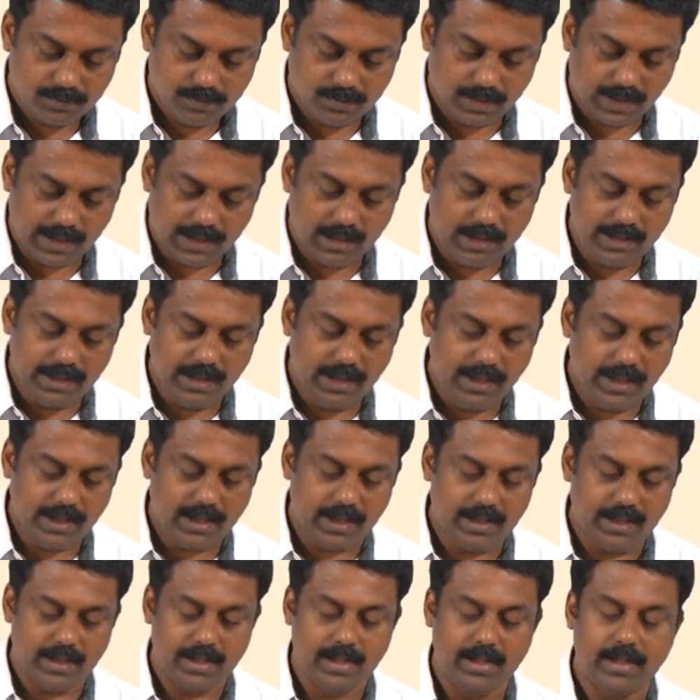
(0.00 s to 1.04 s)
So, I already
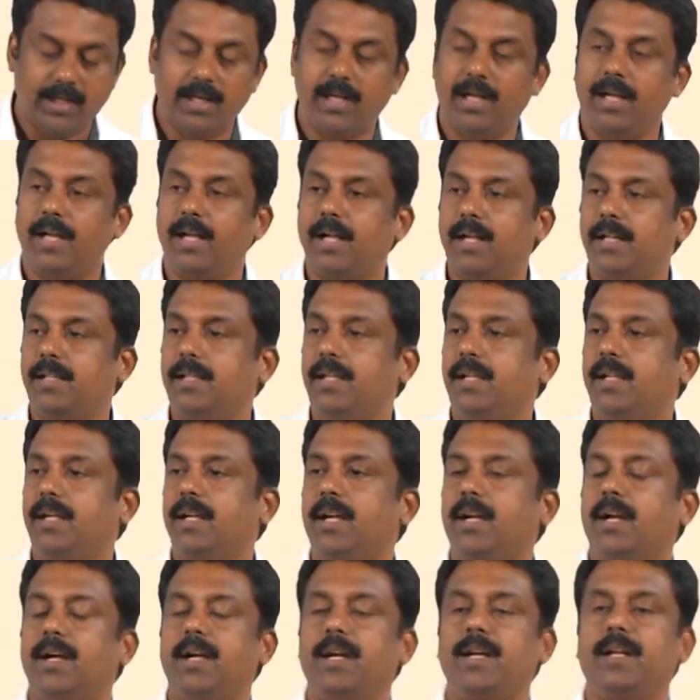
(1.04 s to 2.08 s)
indicated uh, the,
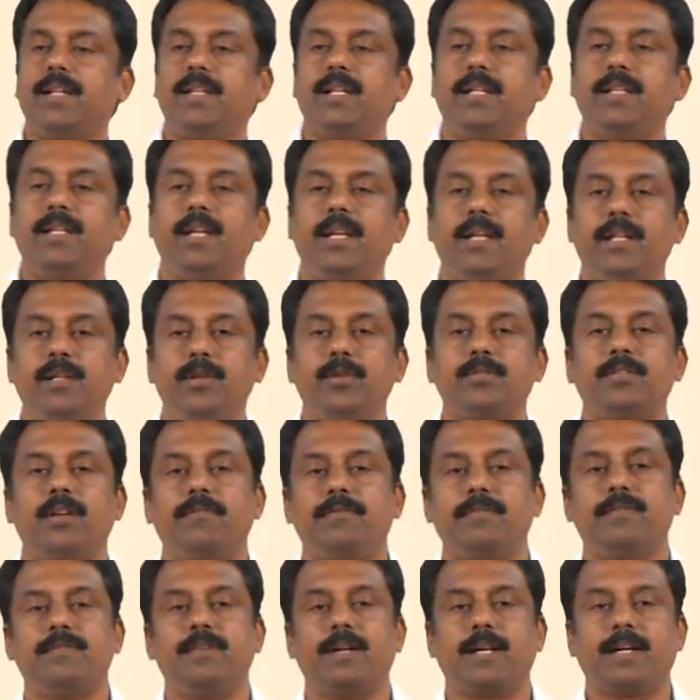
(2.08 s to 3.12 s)
uh, the use
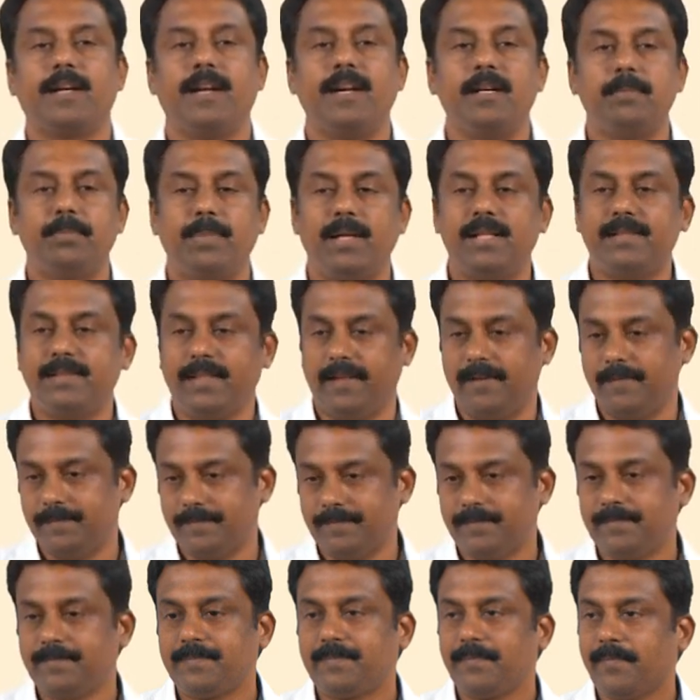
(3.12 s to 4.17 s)
of current pulsing
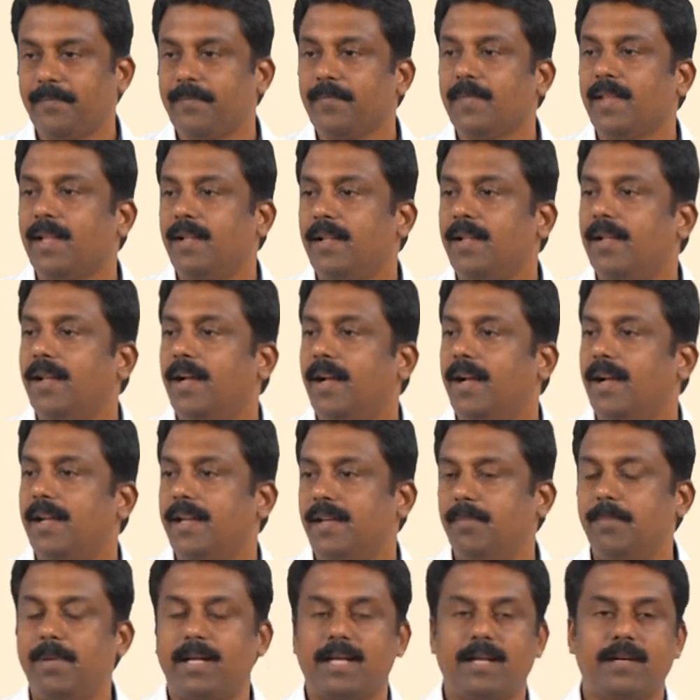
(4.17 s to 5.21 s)

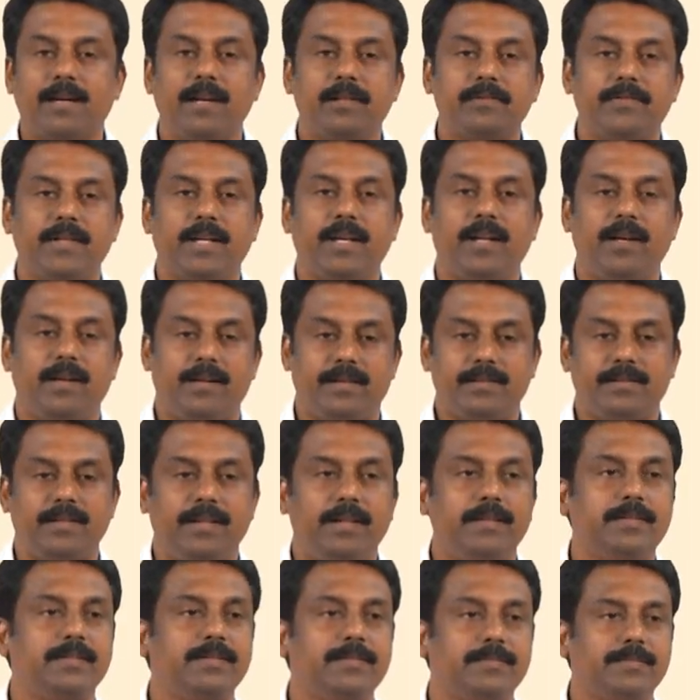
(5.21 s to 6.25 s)
in metal transfer
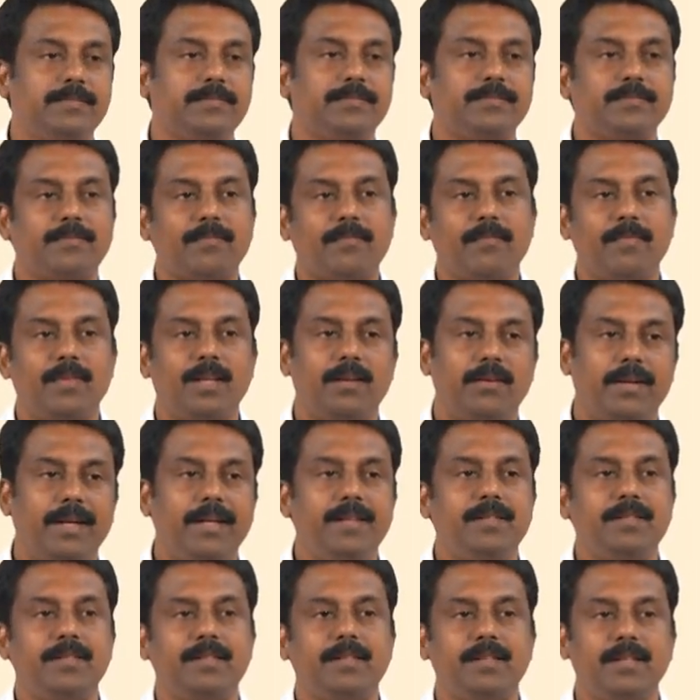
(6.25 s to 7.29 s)
characteristics,
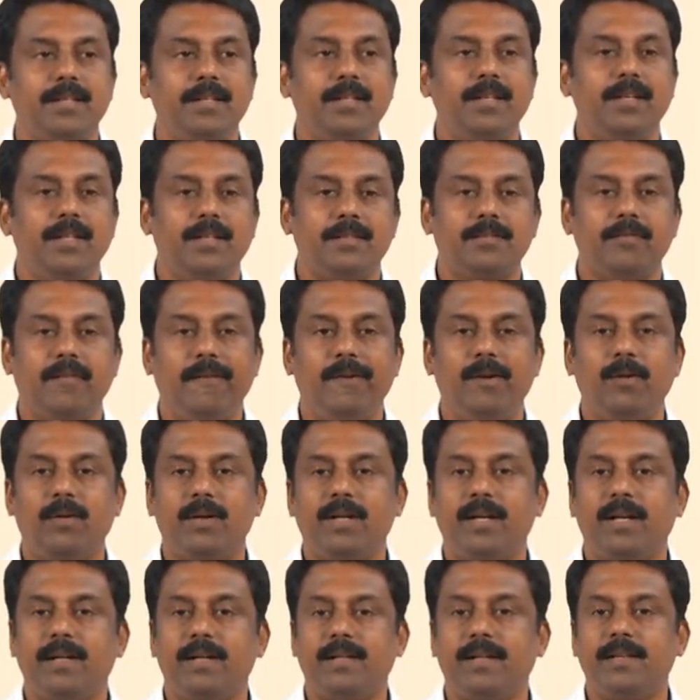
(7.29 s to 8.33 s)
right. So, when you
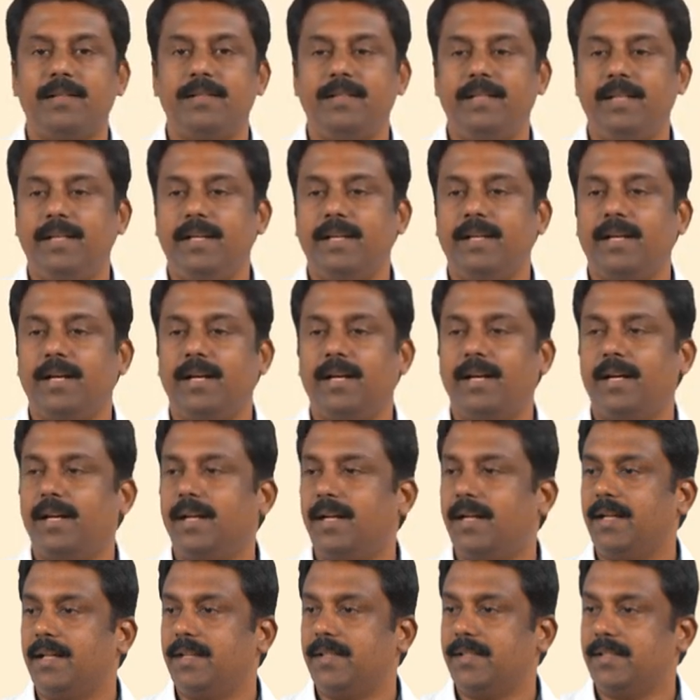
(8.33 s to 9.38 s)
looked at uh, the,
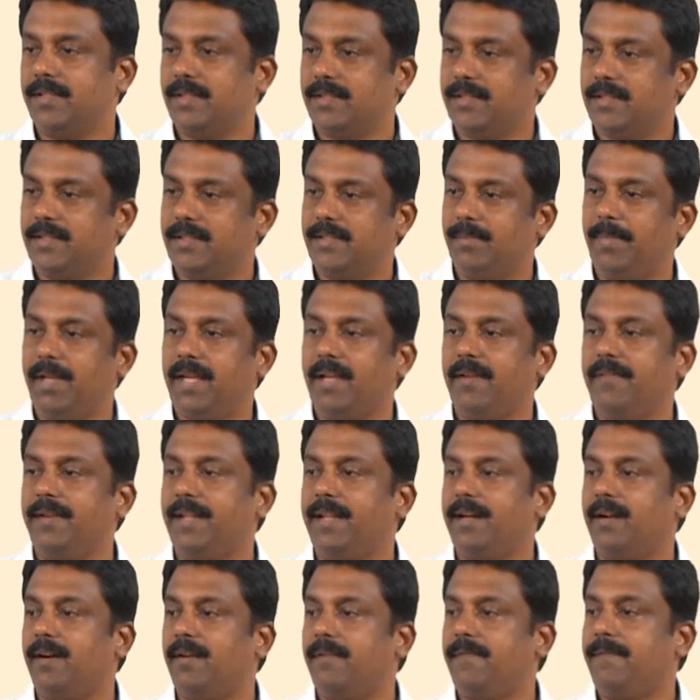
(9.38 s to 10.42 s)
the
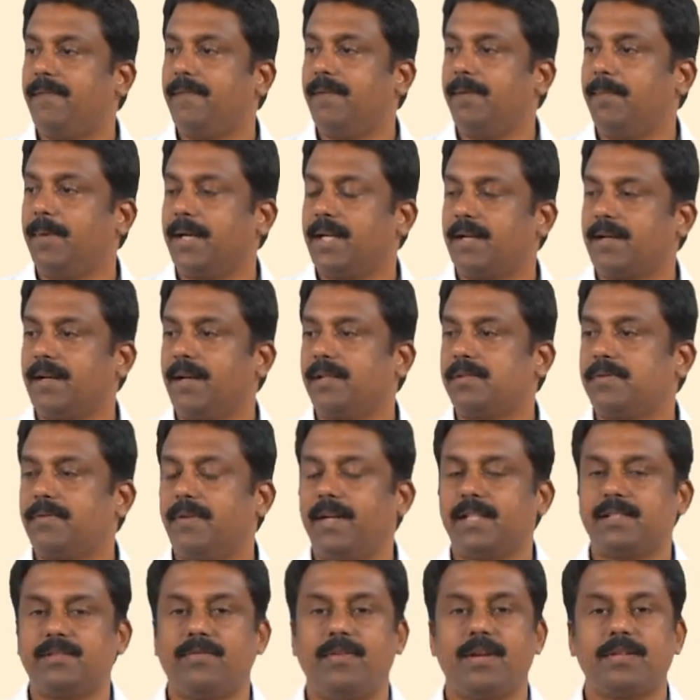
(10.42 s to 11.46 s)
behavior of metal
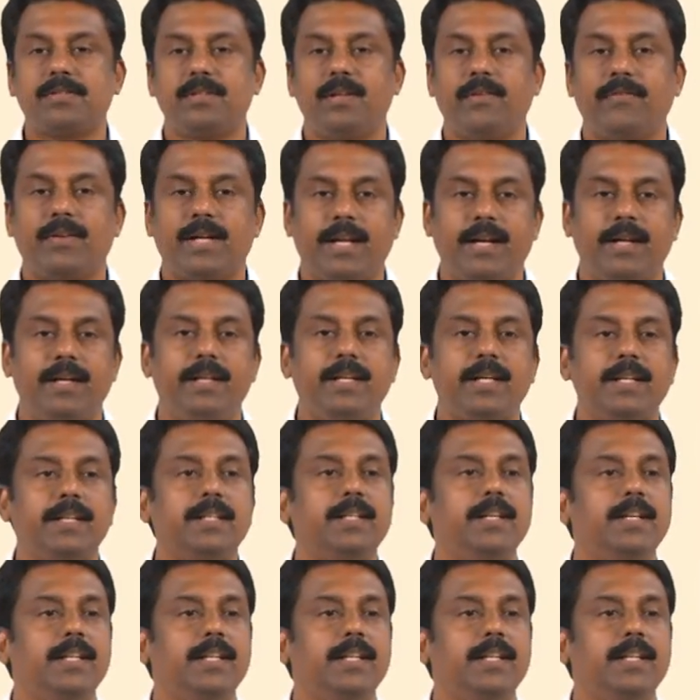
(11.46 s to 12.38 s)
transfer as a function of current,